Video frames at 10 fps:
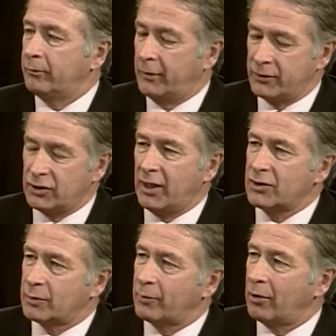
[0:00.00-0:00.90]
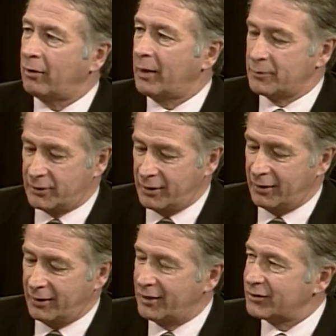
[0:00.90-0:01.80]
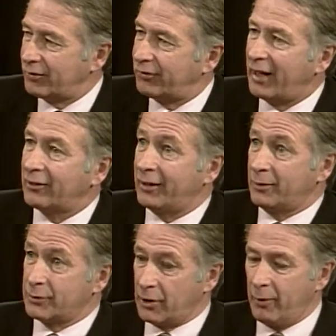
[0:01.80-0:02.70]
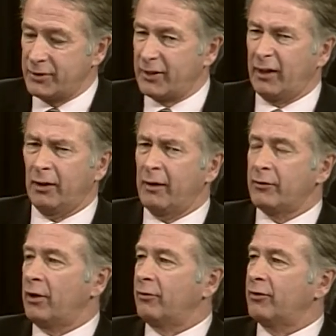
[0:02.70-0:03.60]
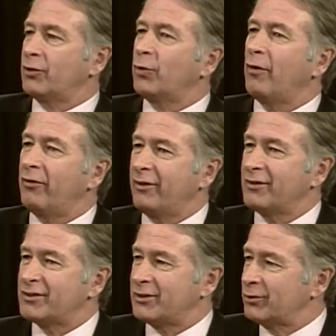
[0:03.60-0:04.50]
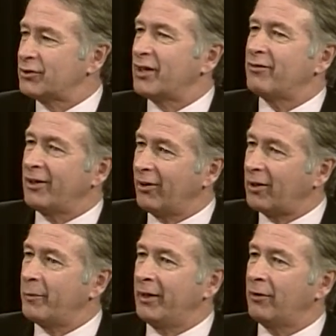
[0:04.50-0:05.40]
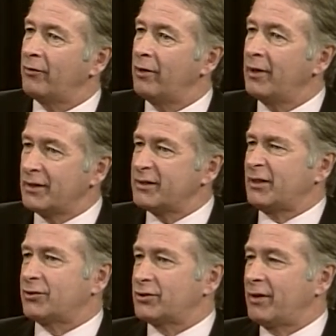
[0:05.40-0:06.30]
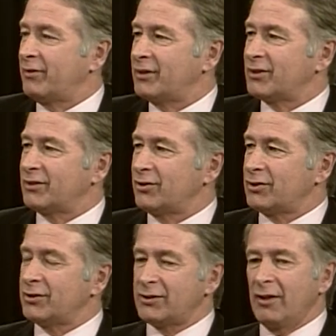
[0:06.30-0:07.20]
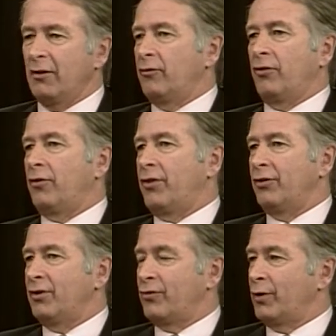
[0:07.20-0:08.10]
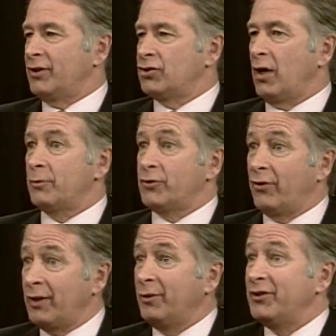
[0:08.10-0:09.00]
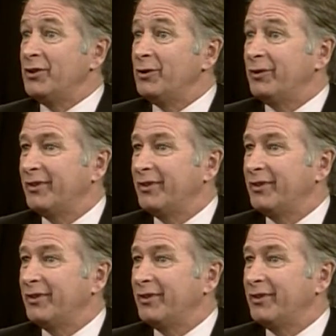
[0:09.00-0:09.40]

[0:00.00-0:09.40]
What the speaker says: education programs as a flat line. It was always like 1,100 or 1,200 students every year coming out of six or seven institutions for 30 or 40 jobs for anyone new.